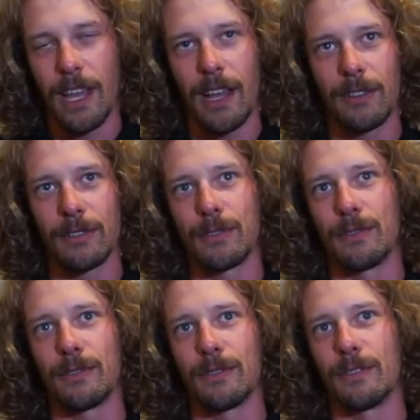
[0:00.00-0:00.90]
down
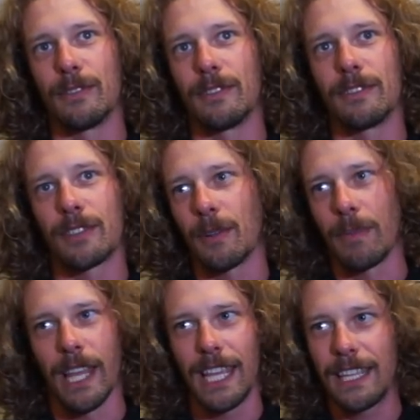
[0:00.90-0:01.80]
to
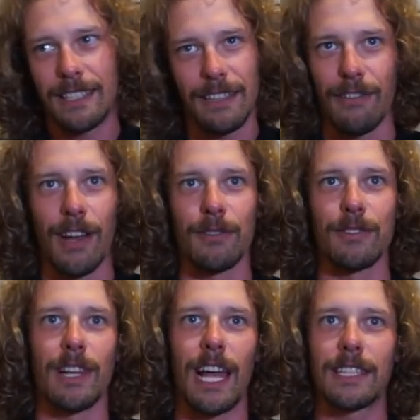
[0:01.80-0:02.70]
some lakes
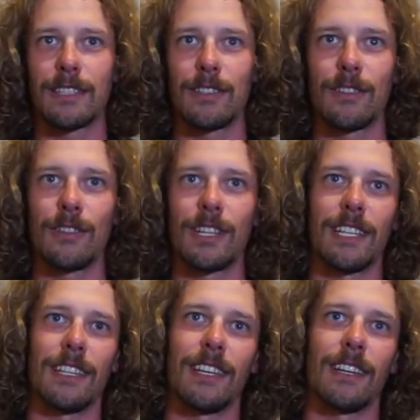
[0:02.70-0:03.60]
around Lazio,
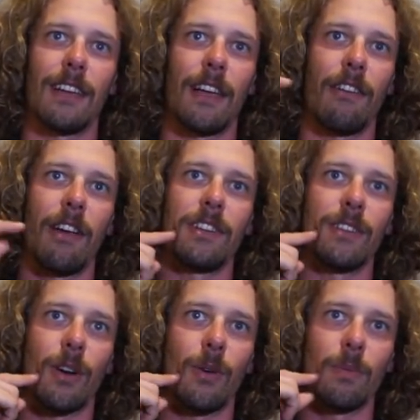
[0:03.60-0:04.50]
and I arrive
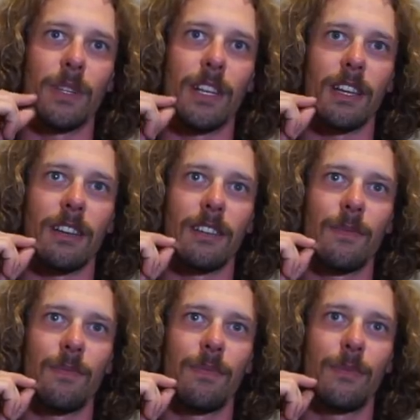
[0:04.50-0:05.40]
in Rome and
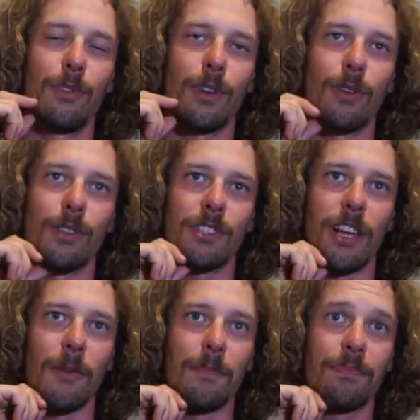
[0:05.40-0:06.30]
to the
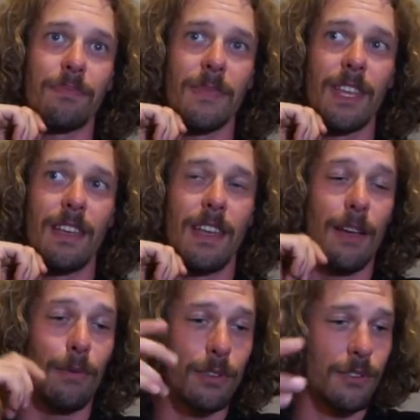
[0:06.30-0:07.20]
Colosseum.
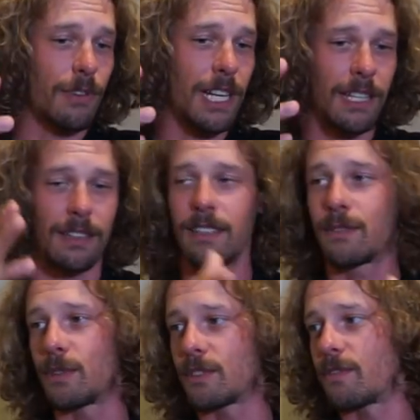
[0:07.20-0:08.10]
It was really,
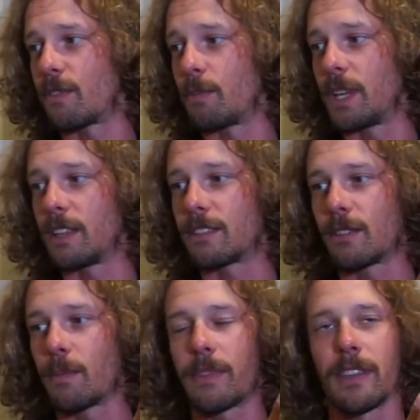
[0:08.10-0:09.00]
this was for me
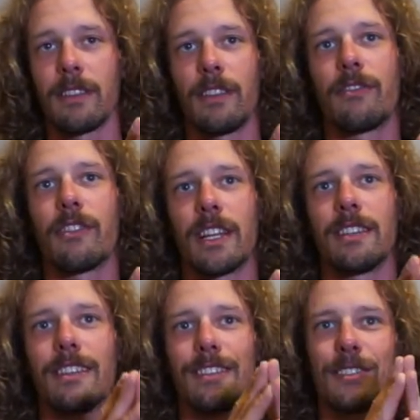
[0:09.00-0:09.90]
something
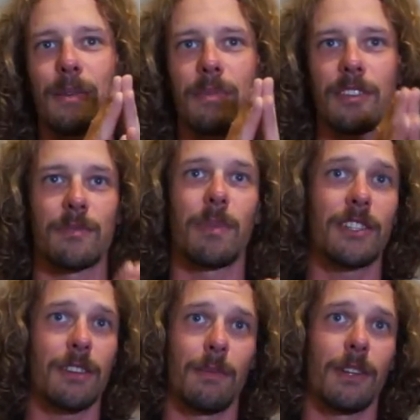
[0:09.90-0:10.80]
different and something
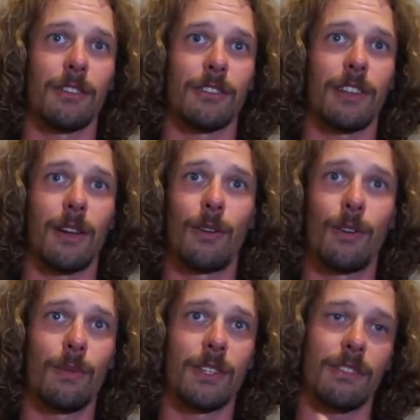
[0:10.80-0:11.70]
special, because I
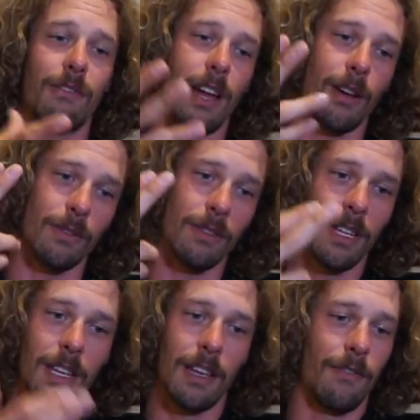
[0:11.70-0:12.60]
always around
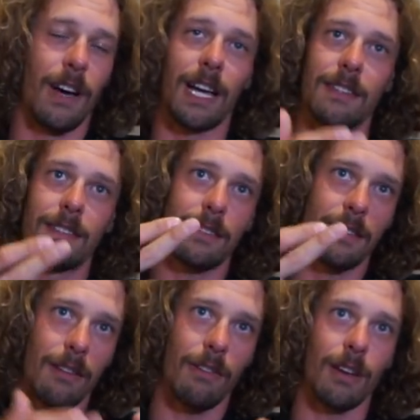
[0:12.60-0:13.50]

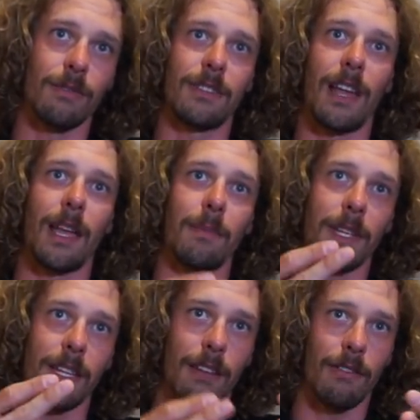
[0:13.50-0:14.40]
VATS, around
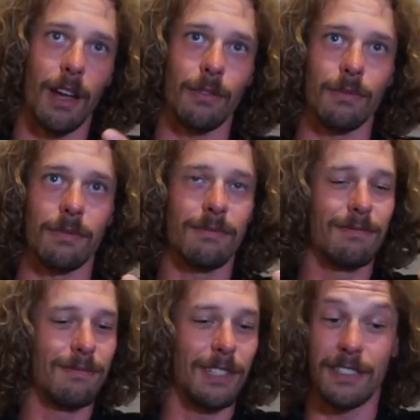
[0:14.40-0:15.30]
timing, around
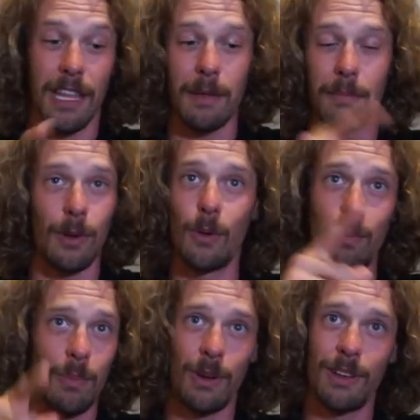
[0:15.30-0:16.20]
the same
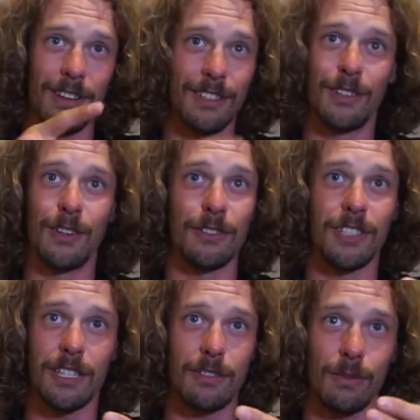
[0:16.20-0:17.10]
loop, mm-hmm. you know,
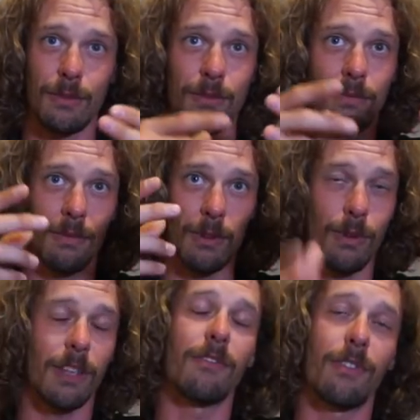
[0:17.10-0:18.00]
just to
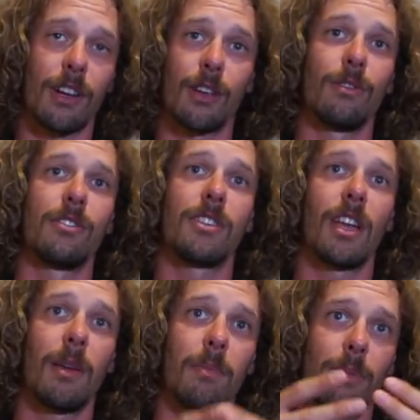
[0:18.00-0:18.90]
looking for a good
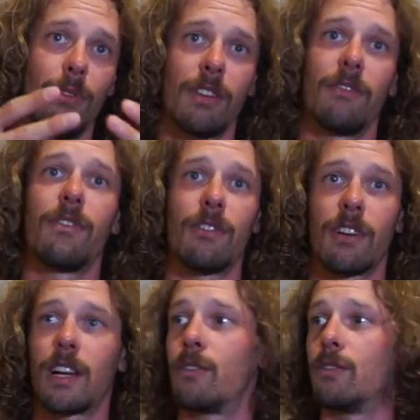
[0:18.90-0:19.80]
shape, looking
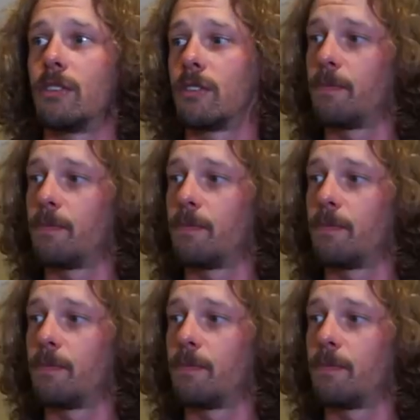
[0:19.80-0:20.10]
for a good